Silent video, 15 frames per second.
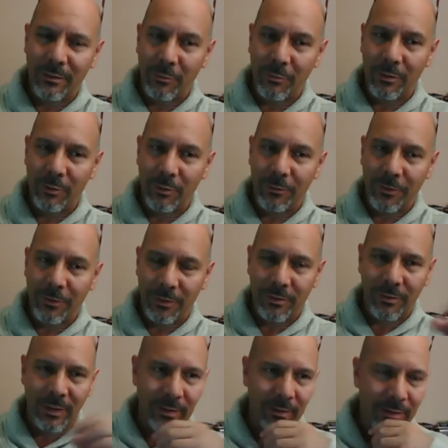would do for
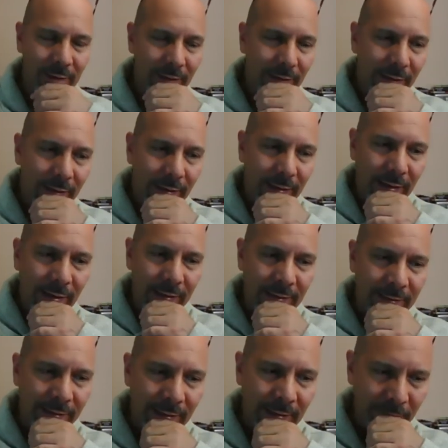strength, and